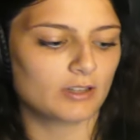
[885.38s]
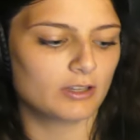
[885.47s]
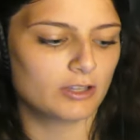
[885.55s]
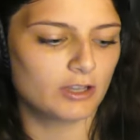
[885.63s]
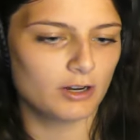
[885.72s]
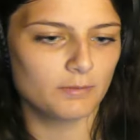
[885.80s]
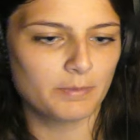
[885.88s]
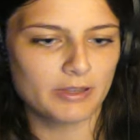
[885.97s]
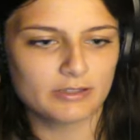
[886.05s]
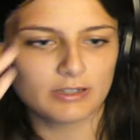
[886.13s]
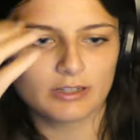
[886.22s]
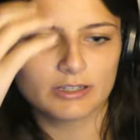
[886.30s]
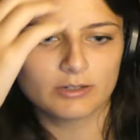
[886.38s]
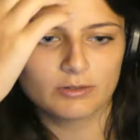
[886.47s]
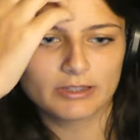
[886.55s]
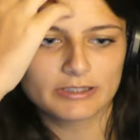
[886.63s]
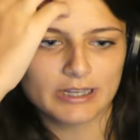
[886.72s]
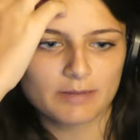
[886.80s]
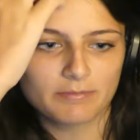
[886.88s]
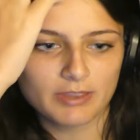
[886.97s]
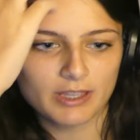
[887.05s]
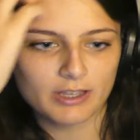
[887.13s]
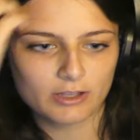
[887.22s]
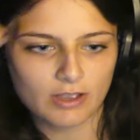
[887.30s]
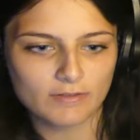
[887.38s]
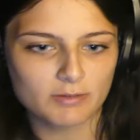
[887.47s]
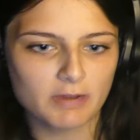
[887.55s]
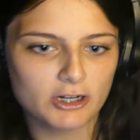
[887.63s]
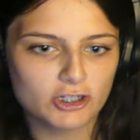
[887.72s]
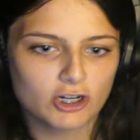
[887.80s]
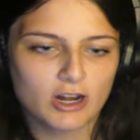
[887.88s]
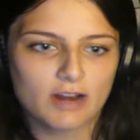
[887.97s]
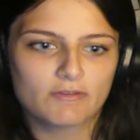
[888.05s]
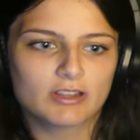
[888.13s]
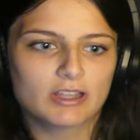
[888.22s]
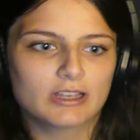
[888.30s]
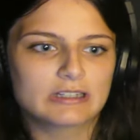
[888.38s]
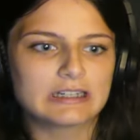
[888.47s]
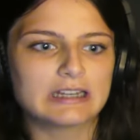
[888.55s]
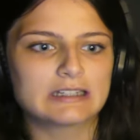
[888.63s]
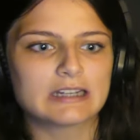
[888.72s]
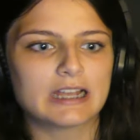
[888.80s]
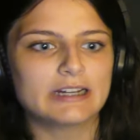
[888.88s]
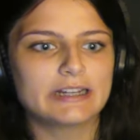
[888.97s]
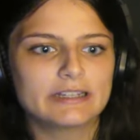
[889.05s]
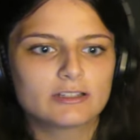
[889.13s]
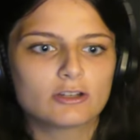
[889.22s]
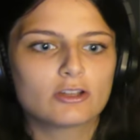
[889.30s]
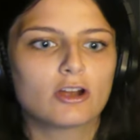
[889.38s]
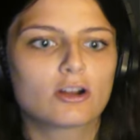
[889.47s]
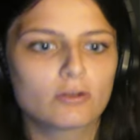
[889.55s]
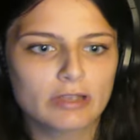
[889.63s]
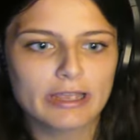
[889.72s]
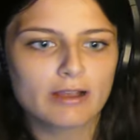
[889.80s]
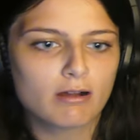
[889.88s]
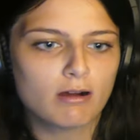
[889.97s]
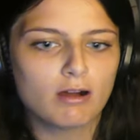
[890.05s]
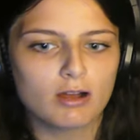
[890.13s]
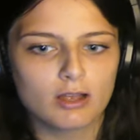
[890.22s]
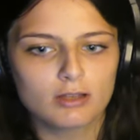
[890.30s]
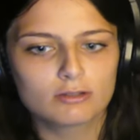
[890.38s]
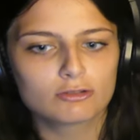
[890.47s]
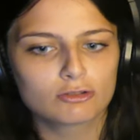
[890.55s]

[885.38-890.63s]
You're basically doing the same thing. You have to make sure everything is neat and tidy so y'all don't get caught.